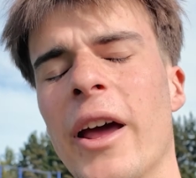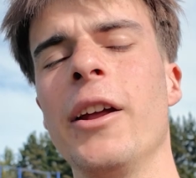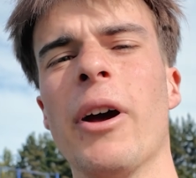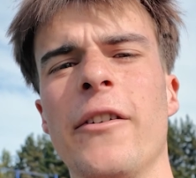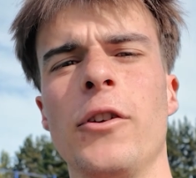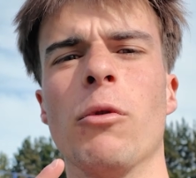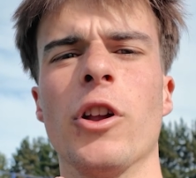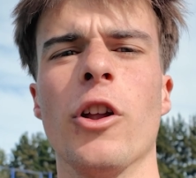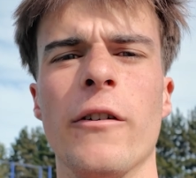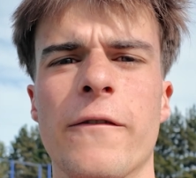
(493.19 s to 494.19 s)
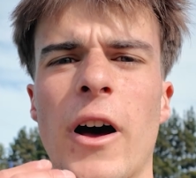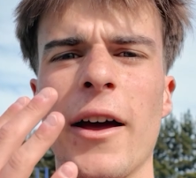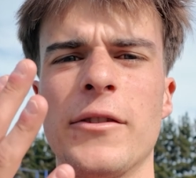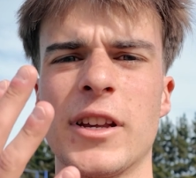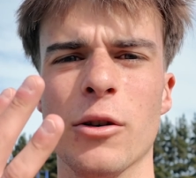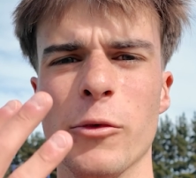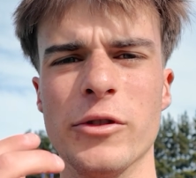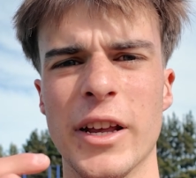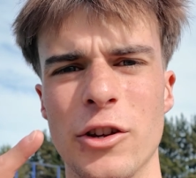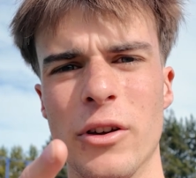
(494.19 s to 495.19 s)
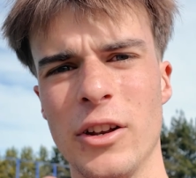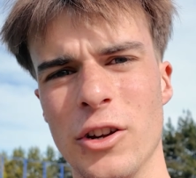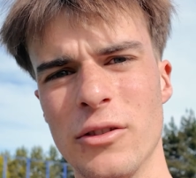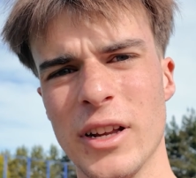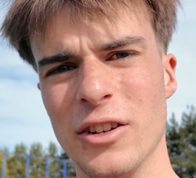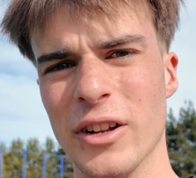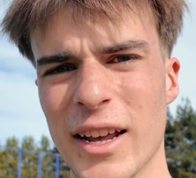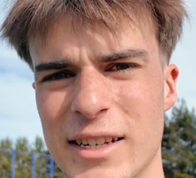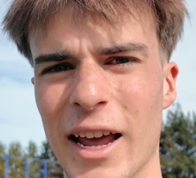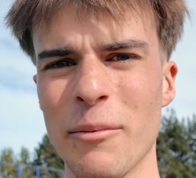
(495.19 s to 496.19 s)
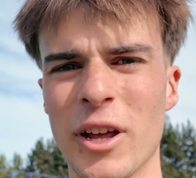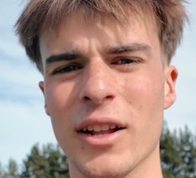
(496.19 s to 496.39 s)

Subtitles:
But anyway, if you want to learn 5 skill moves that you can use in your next game,